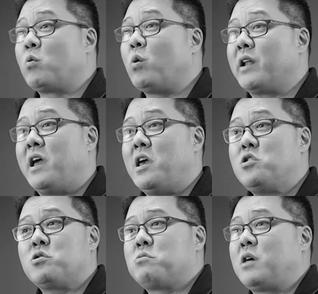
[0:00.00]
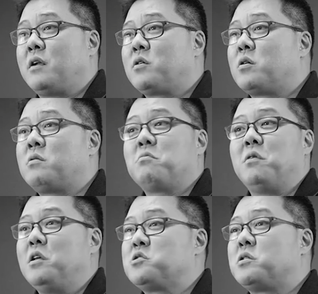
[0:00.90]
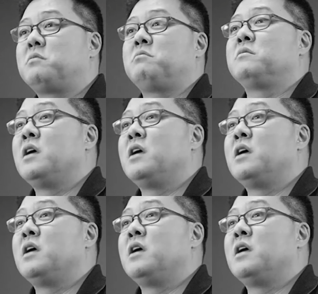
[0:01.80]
what age, gender, religion,